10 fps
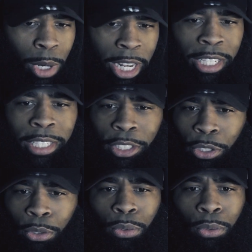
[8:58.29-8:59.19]
ready
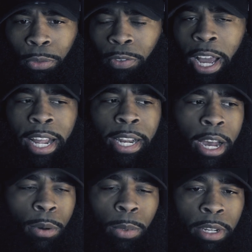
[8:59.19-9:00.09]
to find
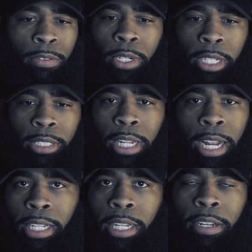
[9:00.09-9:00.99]
out whatever it is that
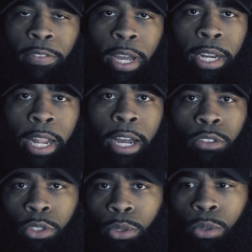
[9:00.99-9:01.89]
I needed to find
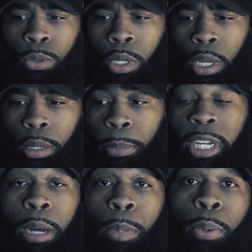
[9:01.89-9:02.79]
out to
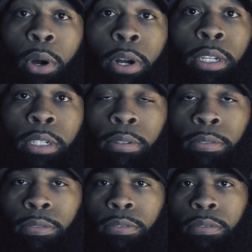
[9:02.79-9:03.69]
become a part
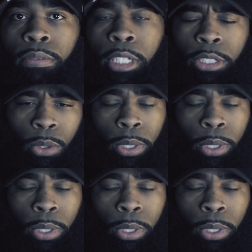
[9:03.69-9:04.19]
of this